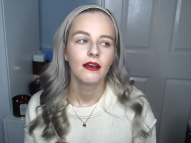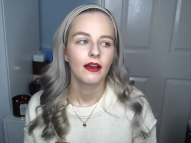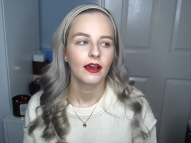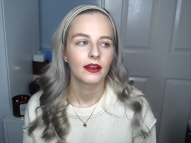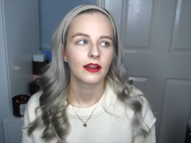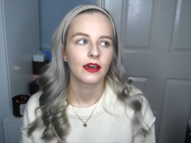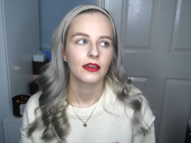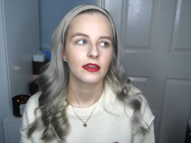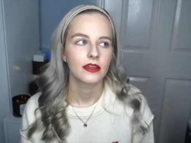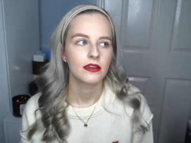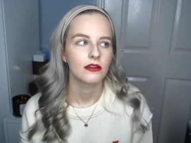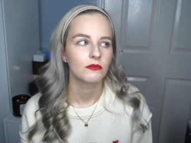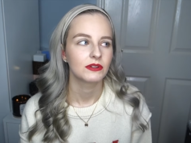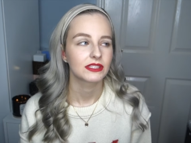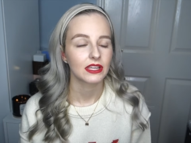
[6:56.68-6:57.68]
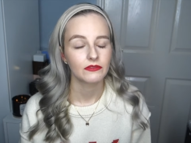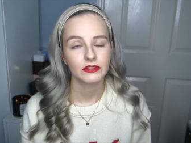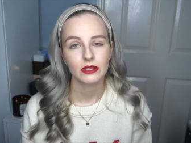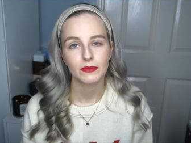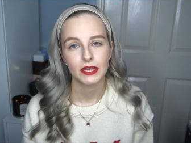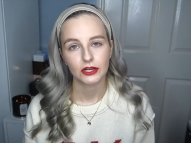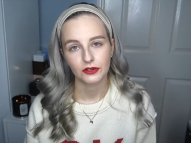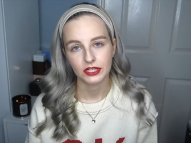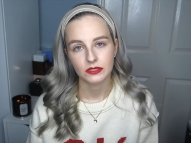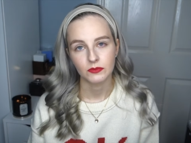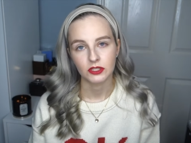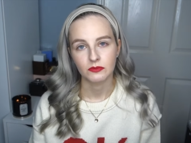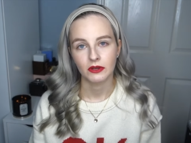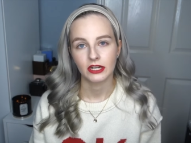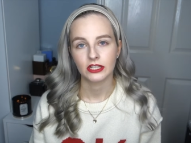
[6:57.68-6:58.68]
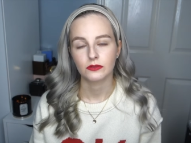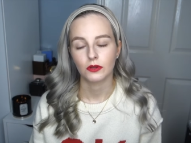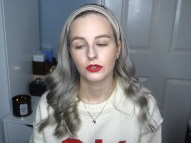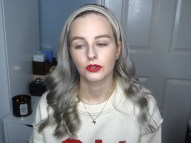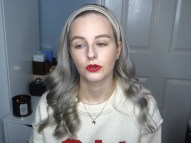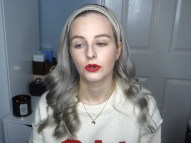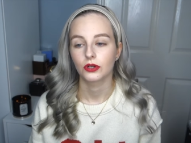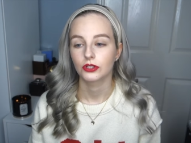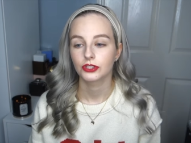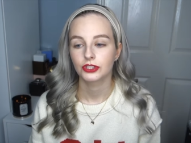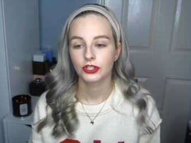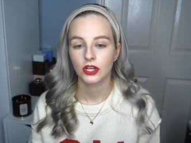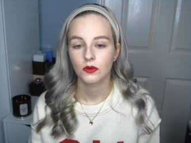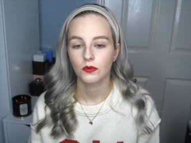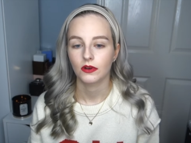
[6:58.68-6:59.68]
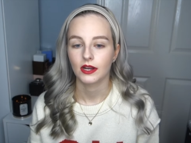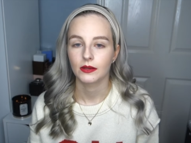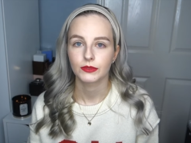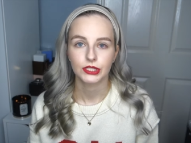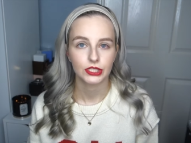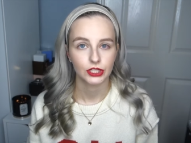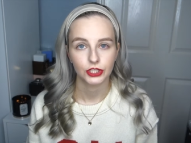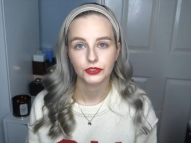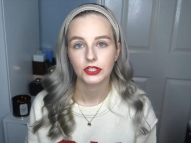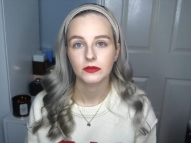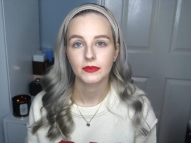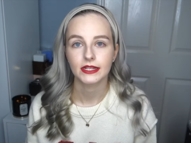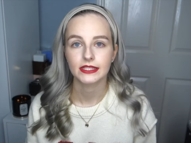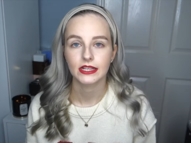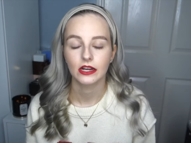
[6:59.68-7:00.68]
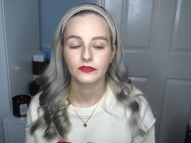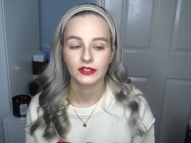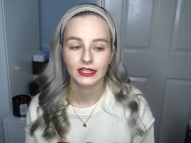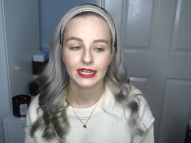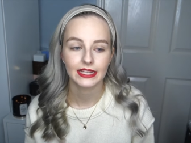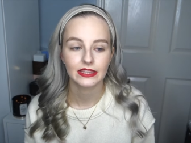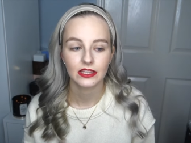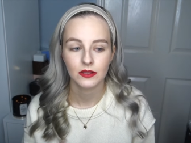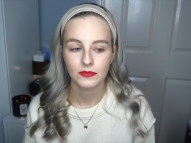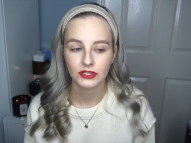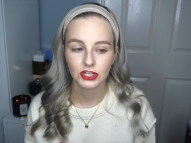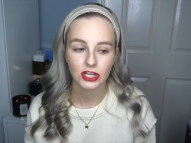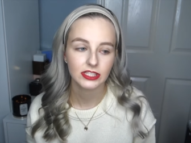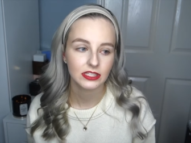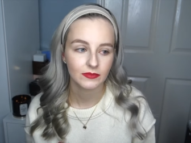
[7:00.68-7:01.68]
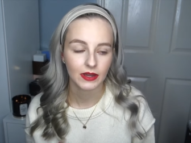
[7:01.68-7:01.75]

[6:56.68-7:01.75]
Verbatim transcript: and I was given a bit of Christmas money so I thought, do you know what, I'm just going to treat myself and get them, test